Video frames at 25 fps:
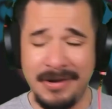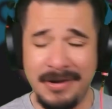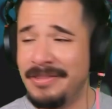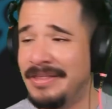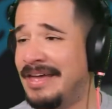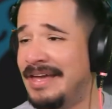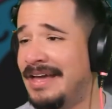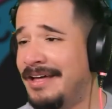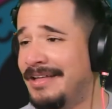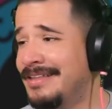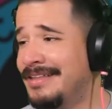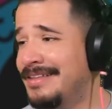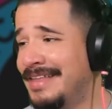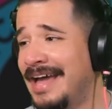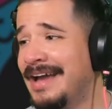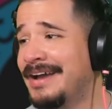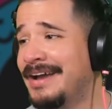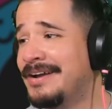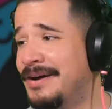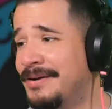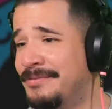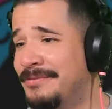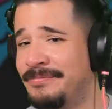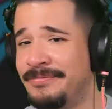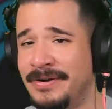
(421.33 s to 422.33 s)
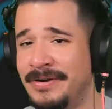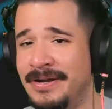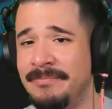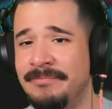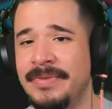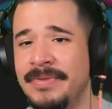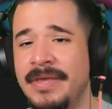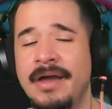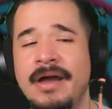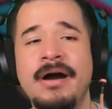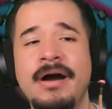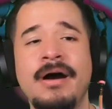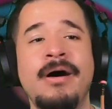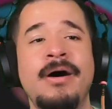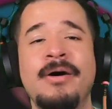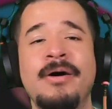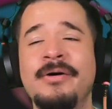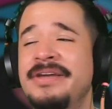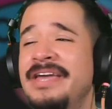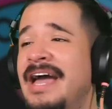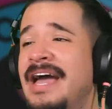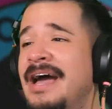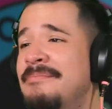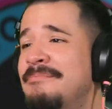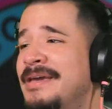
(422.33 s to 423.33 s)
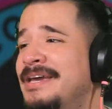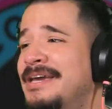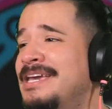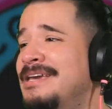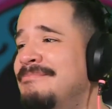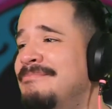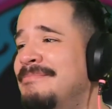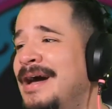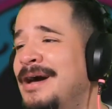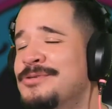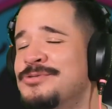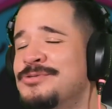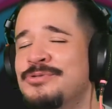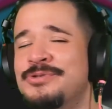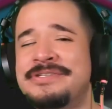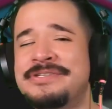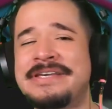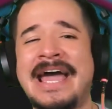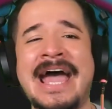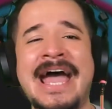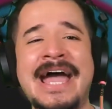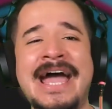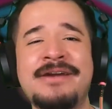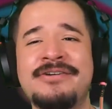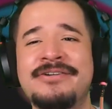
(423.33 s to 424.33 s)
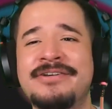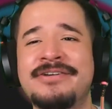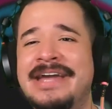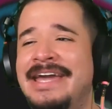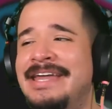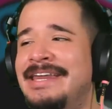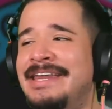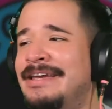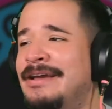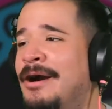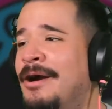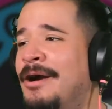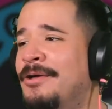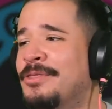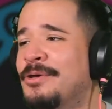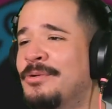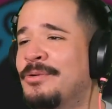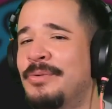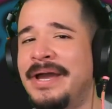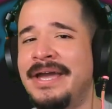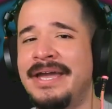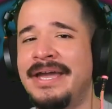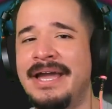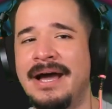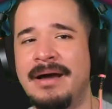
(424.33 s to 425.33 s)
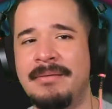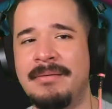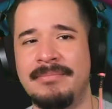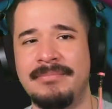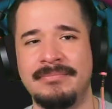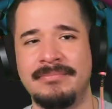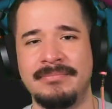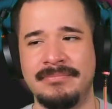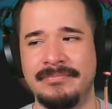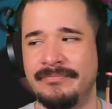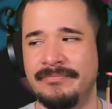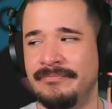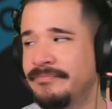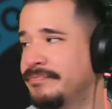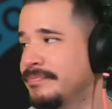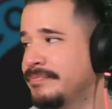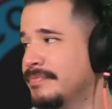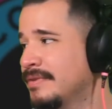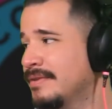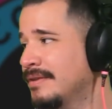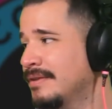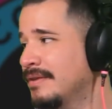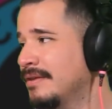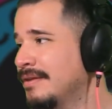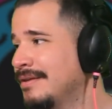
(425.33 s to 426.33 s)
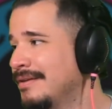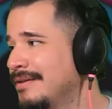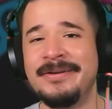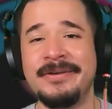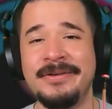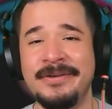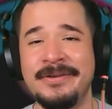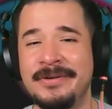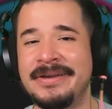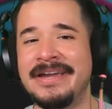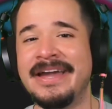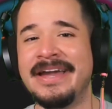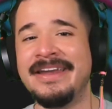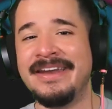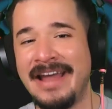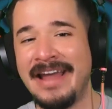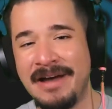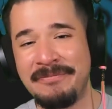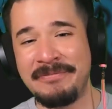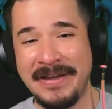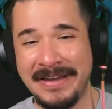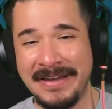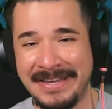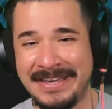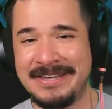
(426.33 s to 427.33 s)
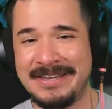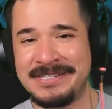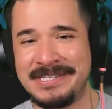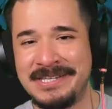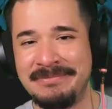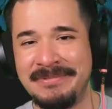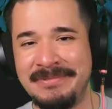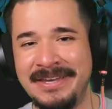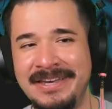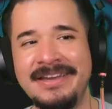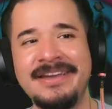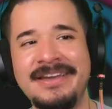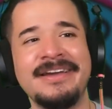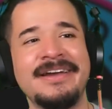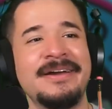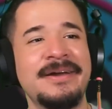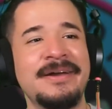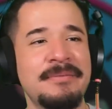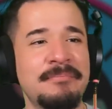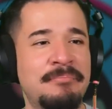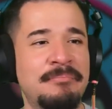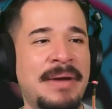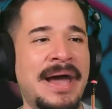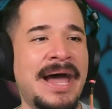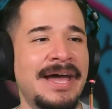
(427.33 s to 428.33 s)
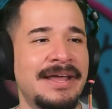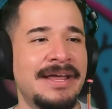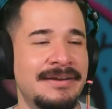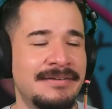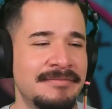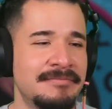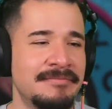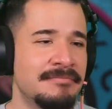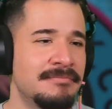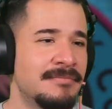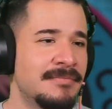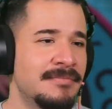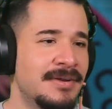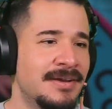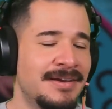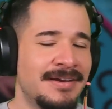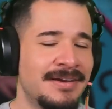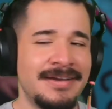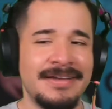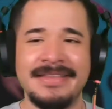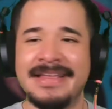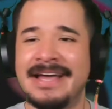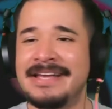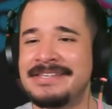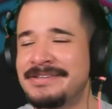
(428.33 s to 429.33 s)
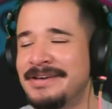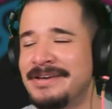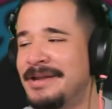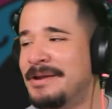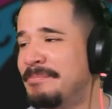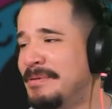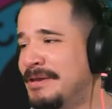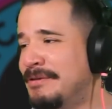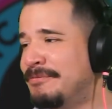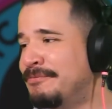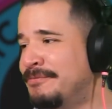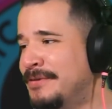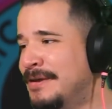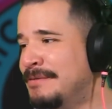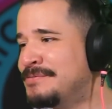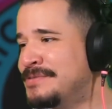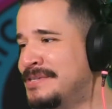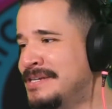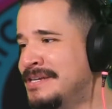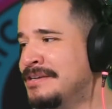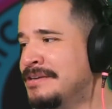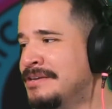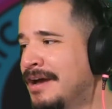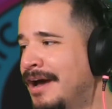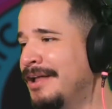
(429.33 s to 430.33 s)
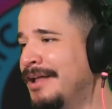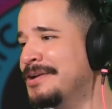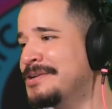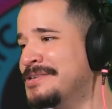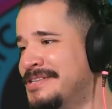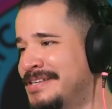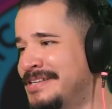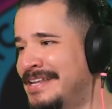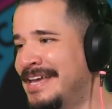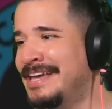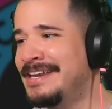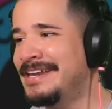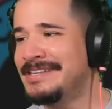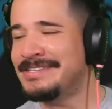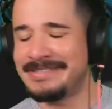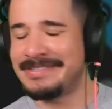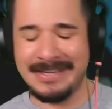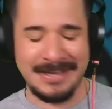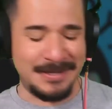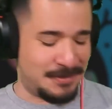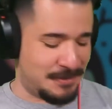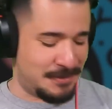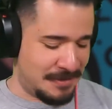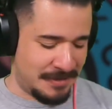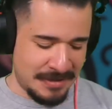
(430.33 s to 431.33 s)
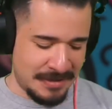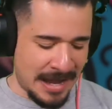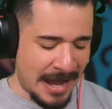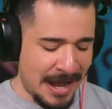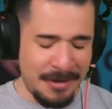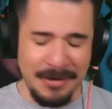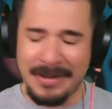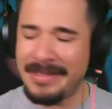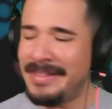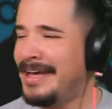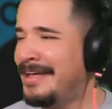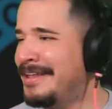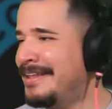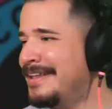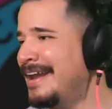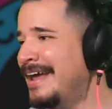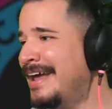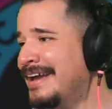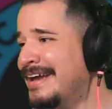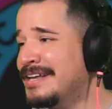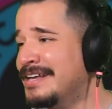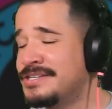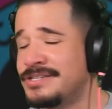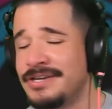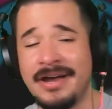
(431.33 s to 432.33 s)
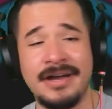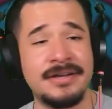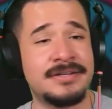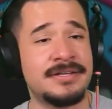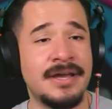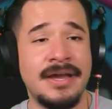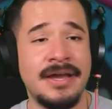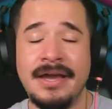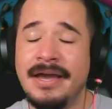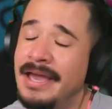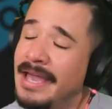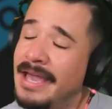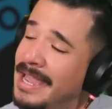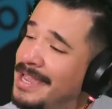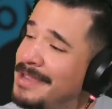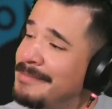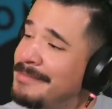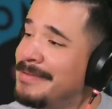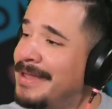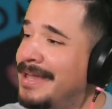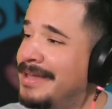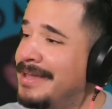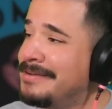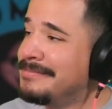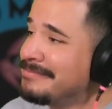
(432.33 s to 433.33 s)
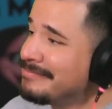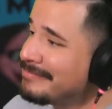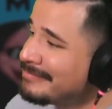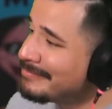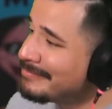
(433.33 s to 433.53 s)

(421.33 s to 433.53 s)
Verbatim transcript: the hell did that come from? Oh yeah, Mickey Mouse was aggregating all the way up. You getting off at Kissimmee? Bet that's gonna be fifteen dollars and eighty cents. How the hell did I get charged? hey, man,